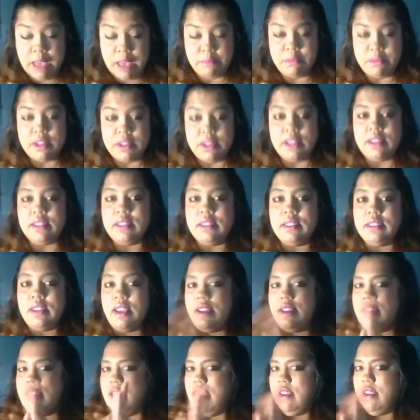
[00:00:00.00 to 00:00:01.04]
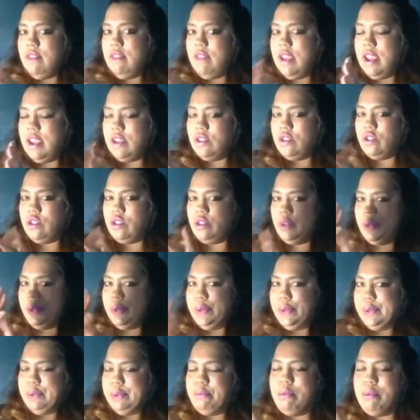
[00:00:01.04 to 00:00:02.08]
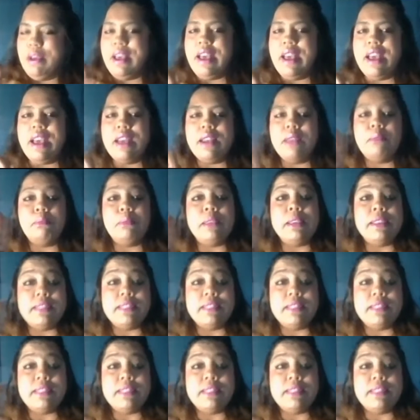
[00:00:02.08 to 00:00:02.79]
she invited Reverend Dr.